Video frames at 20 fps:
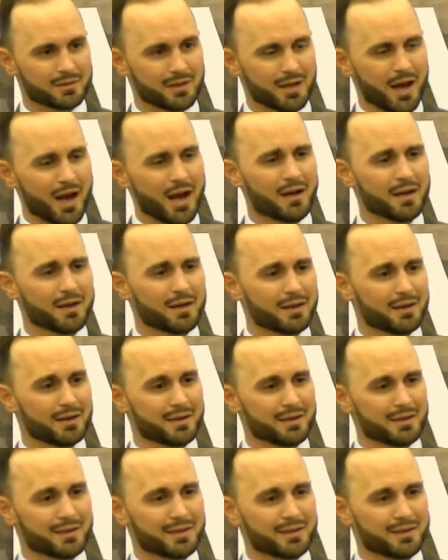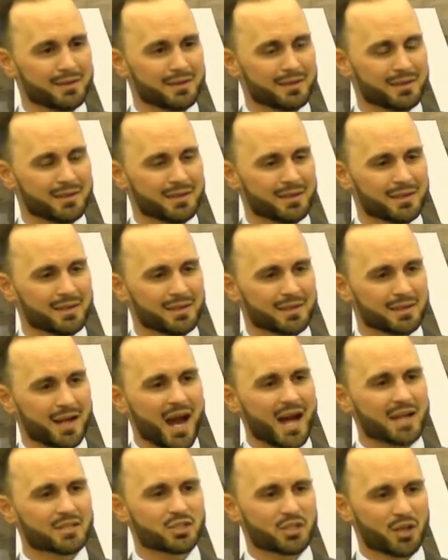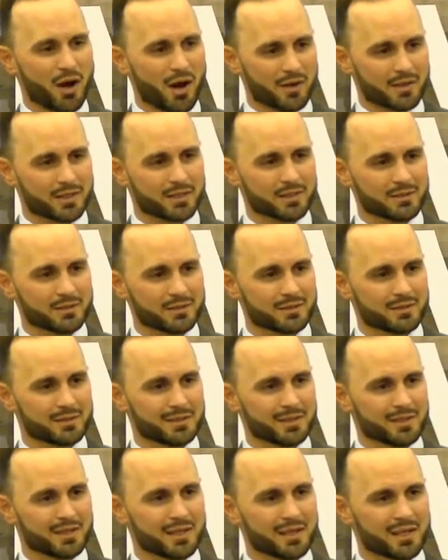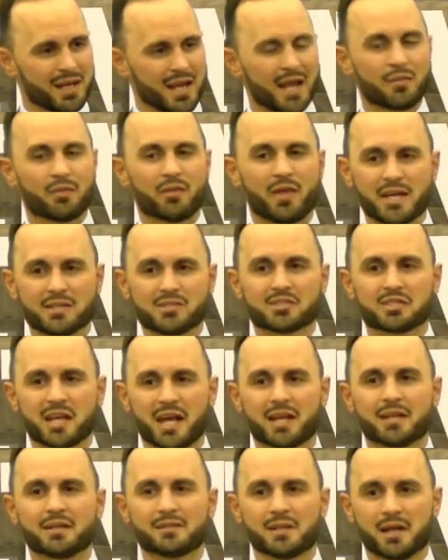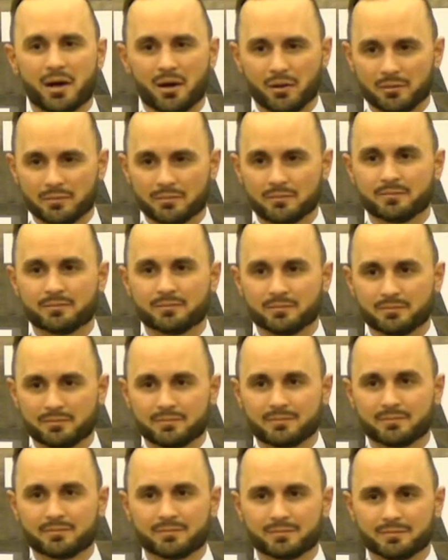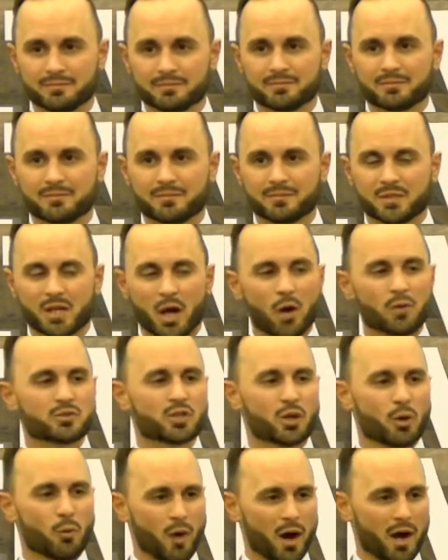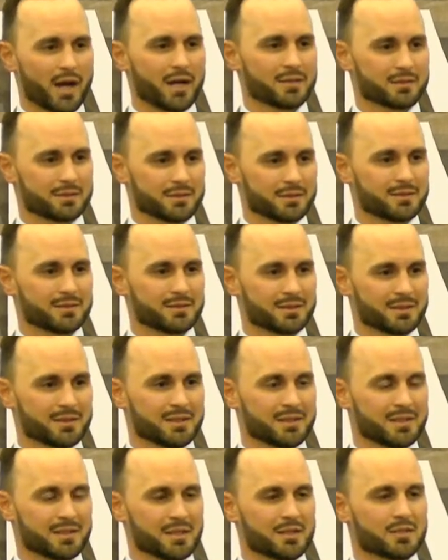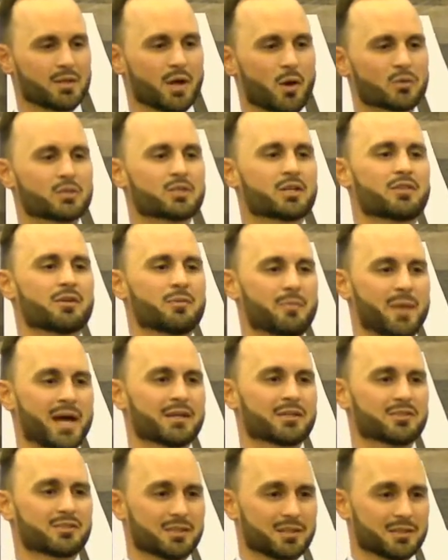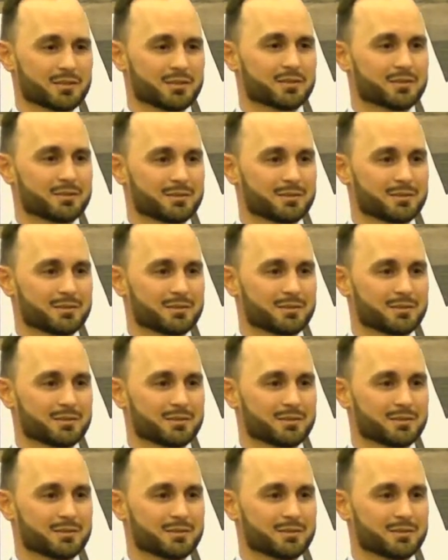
Huh? God's talking, and they said no. No to what? No to the medicine?